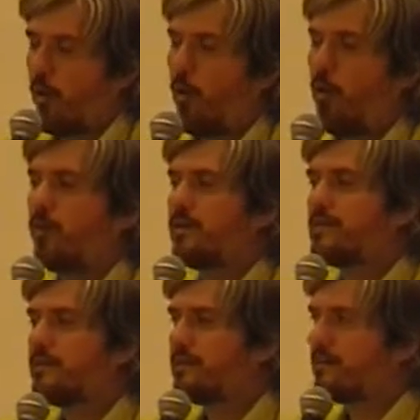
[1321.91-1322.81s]
All
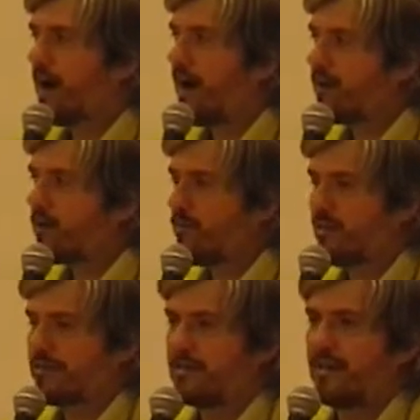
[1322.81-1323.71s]
the
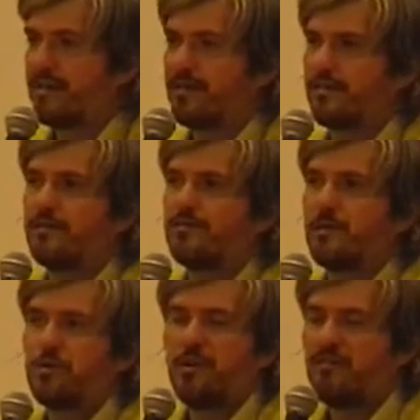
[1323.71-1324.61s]
arguments there,
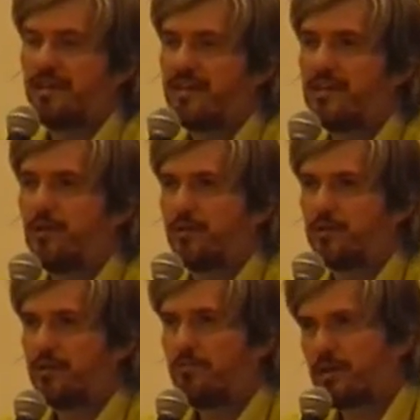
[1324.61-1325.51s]
they don't have any
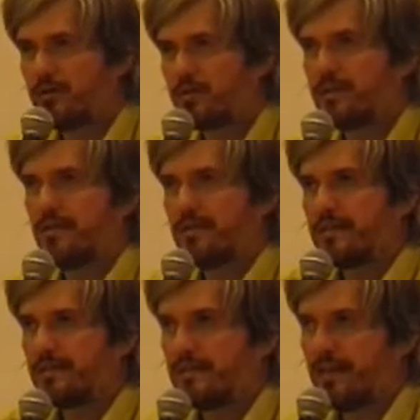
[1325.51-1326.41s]
logic because
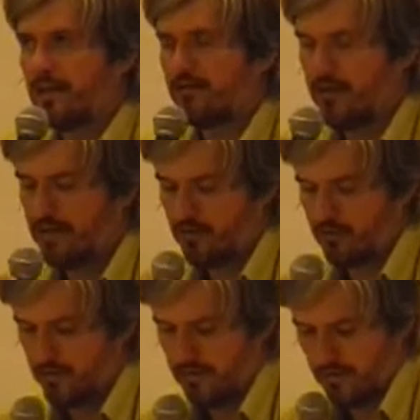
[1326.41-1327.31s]
the level has to
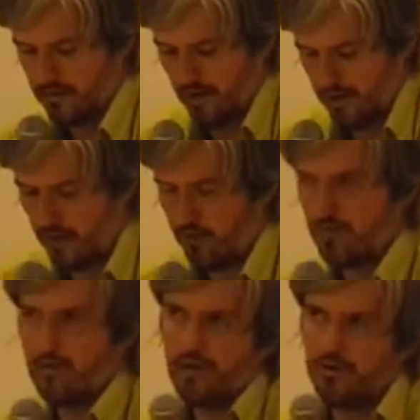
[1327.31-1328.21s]
be
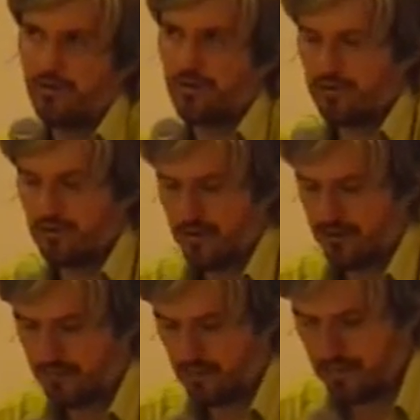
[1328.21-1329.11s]
low according to
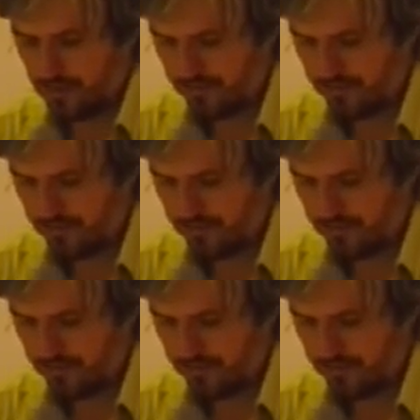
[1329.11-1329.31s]
their public.